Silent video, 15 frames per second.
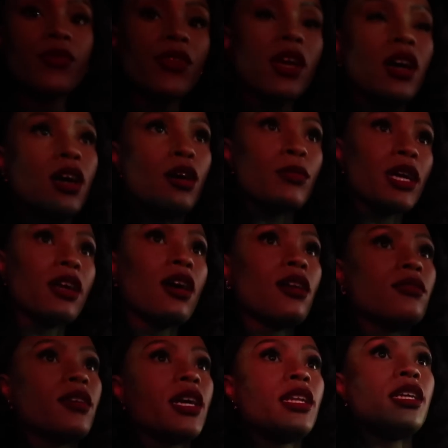um, I
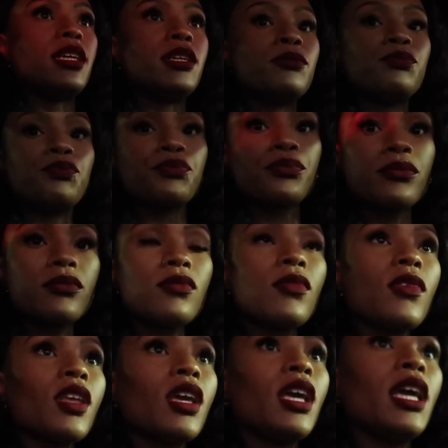got ready,
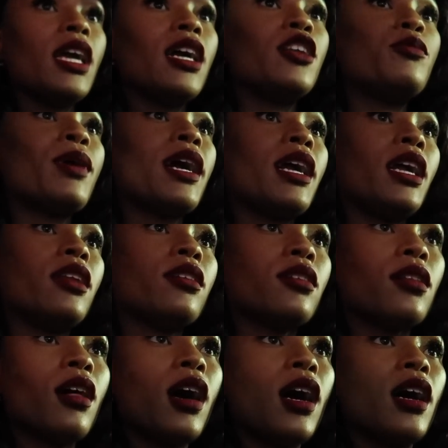and by 8
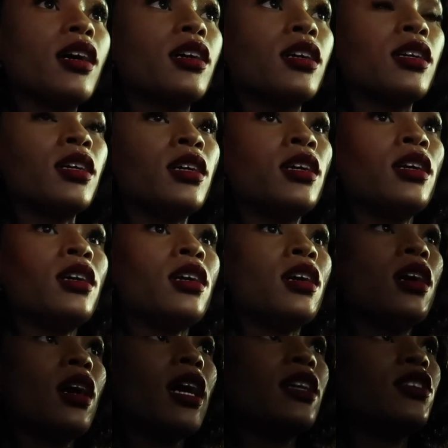o'clock,
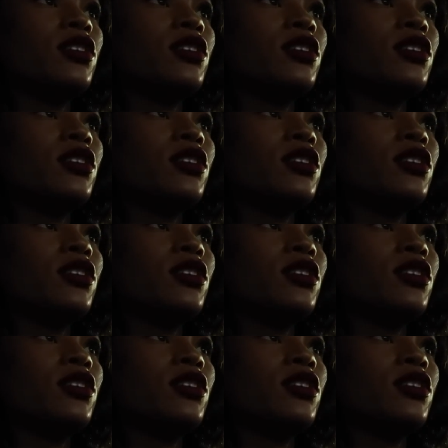I